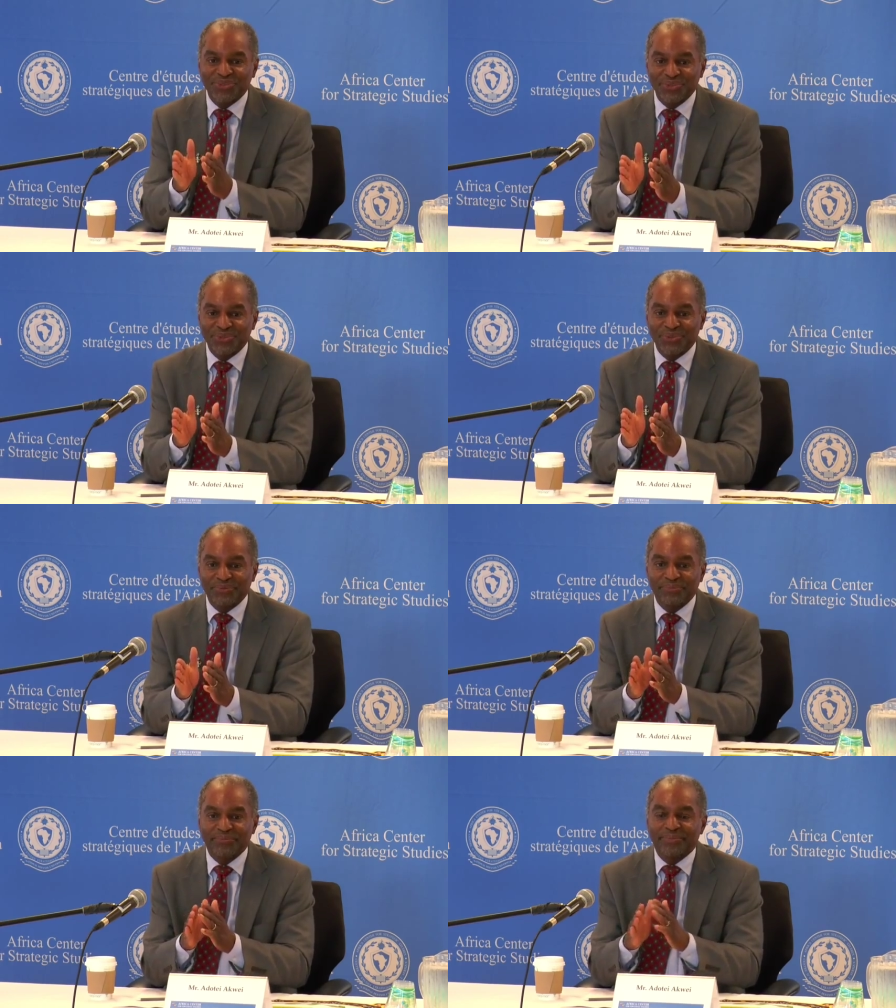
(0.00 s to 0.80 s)
to,
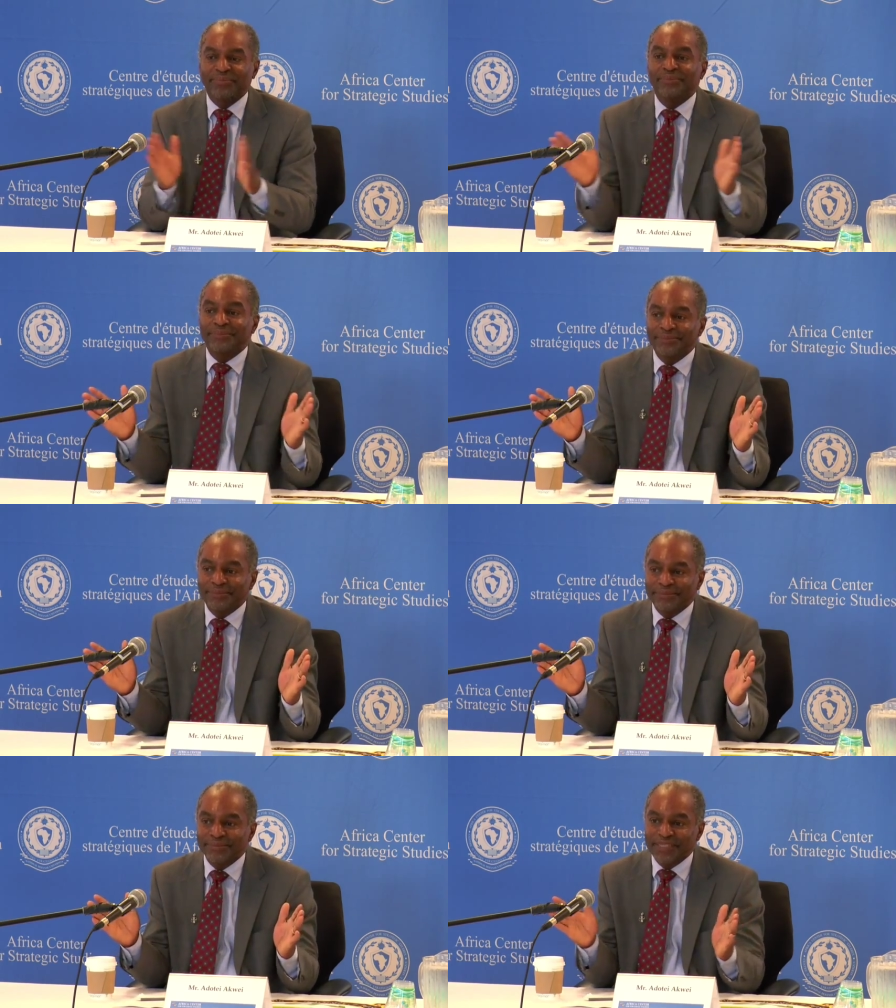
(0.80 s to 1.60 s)

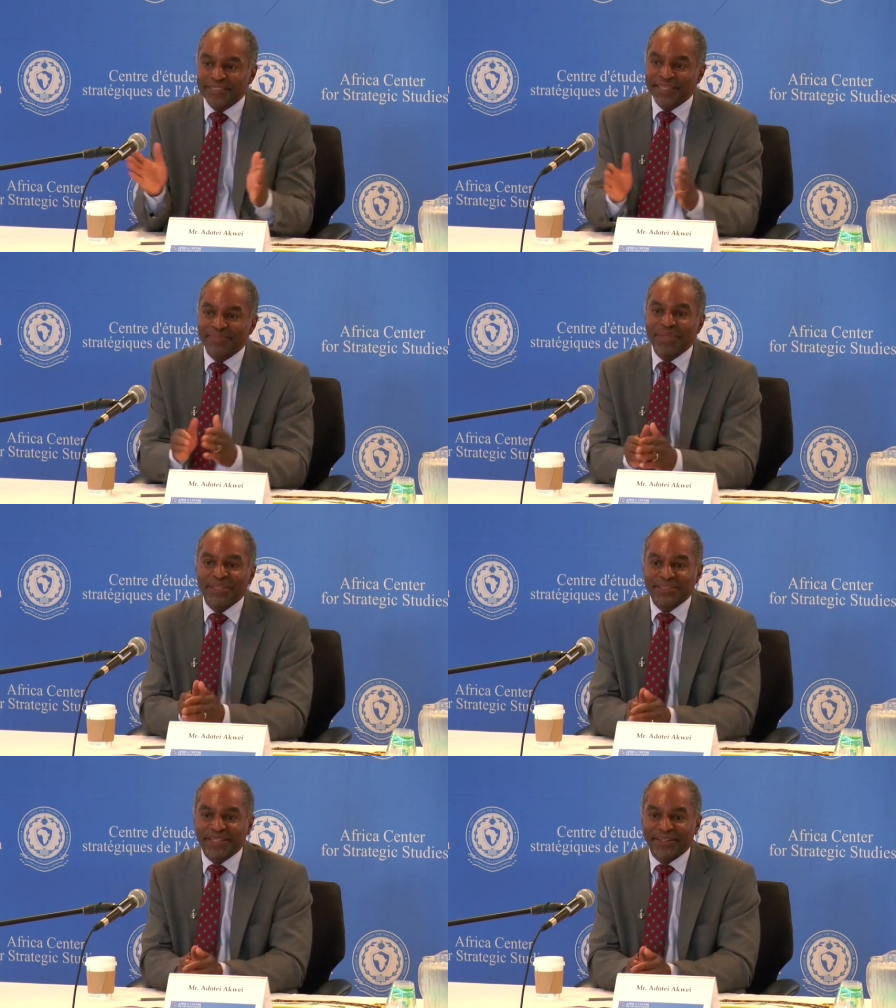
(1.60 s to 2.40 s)
let's say, the
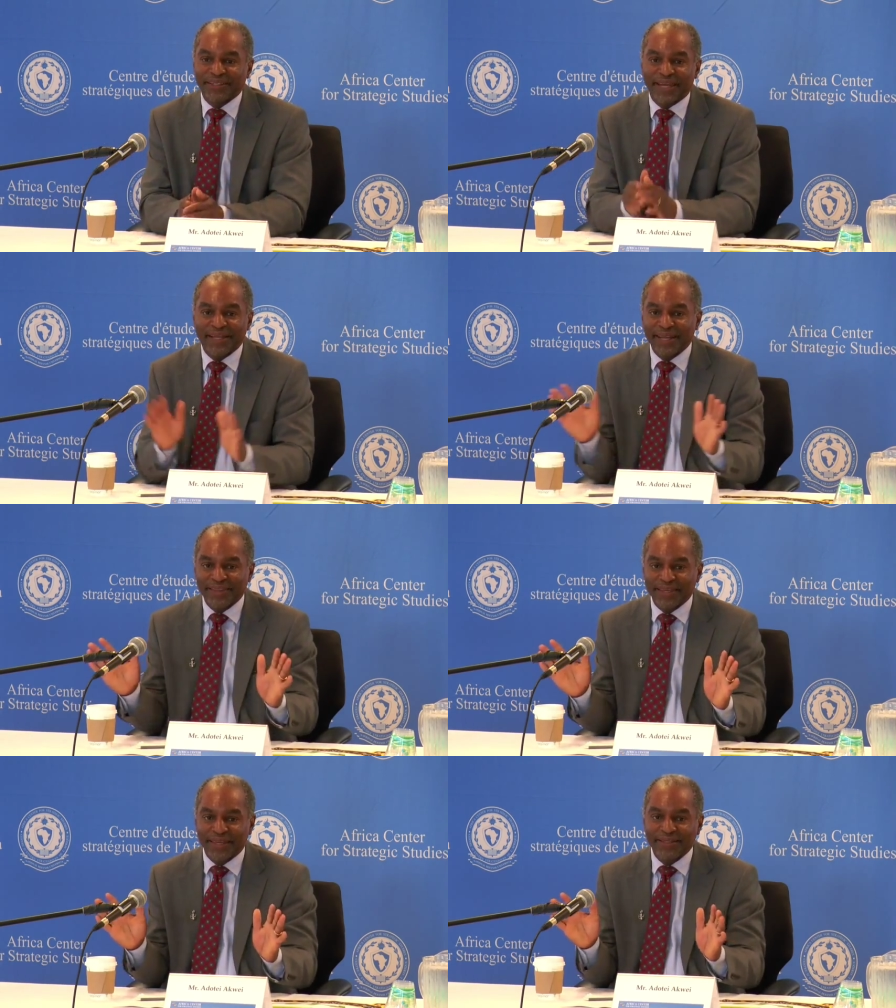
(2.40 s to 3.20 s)
military and
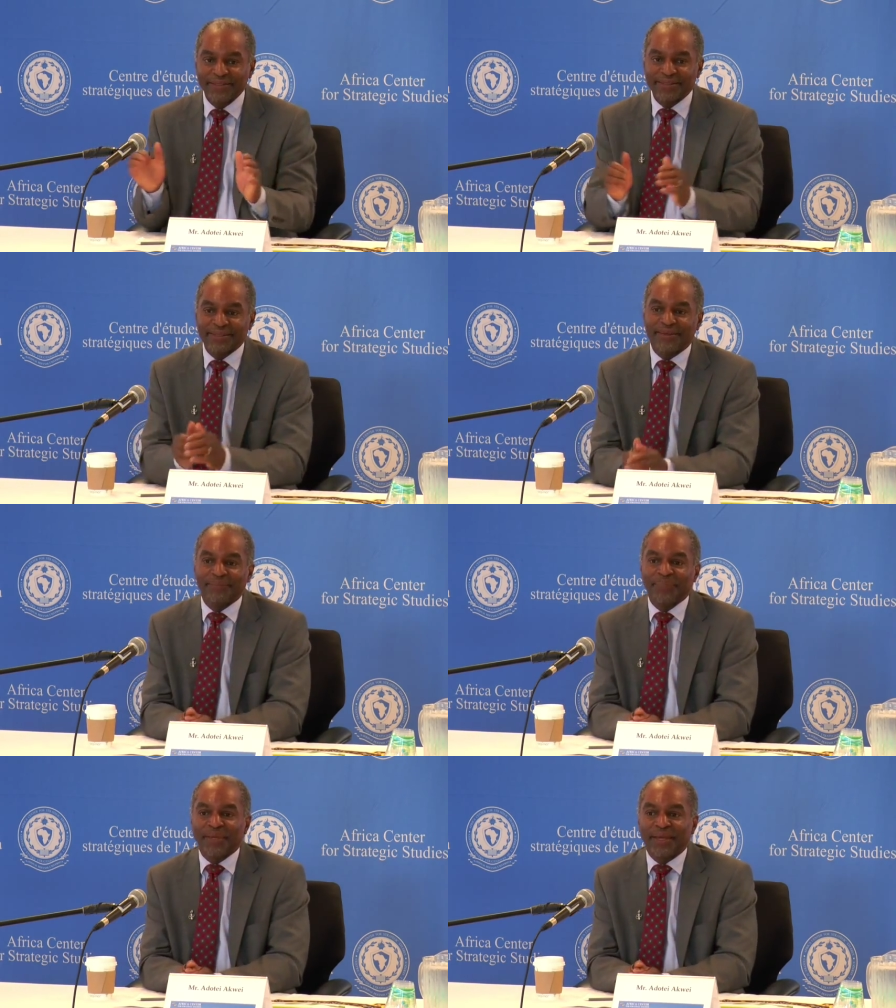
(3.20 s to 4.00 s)
nothing else,
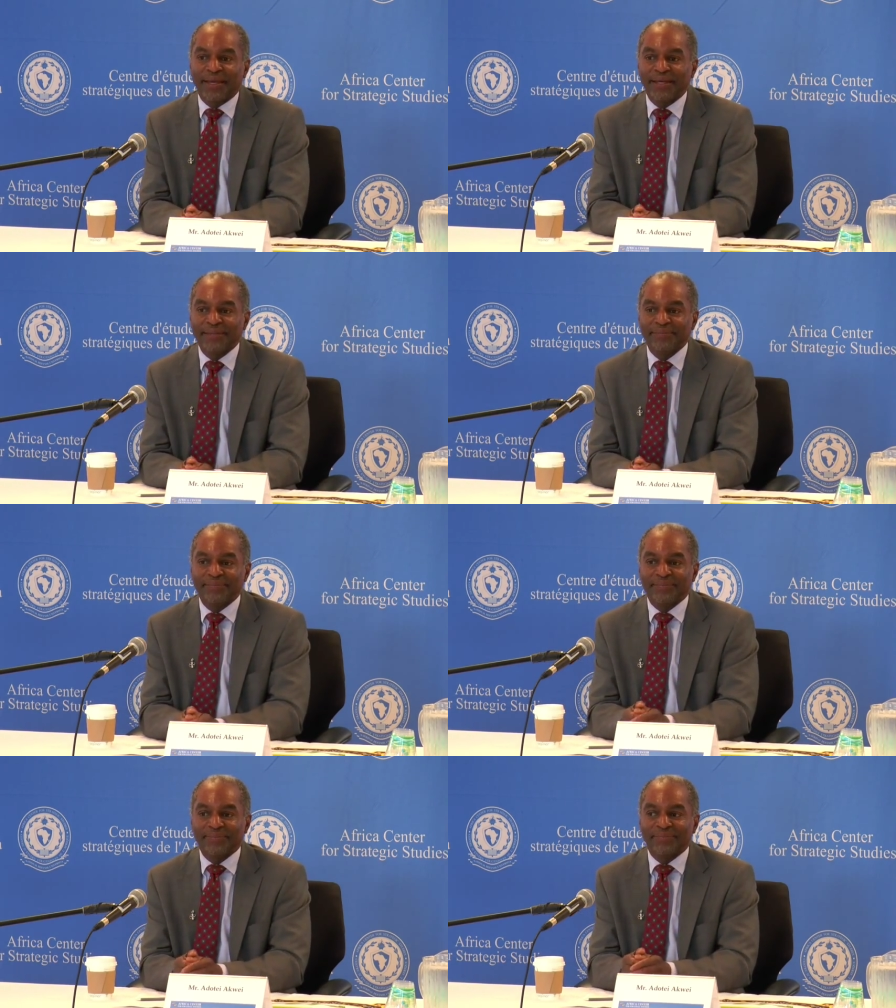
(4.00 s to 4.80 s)
um,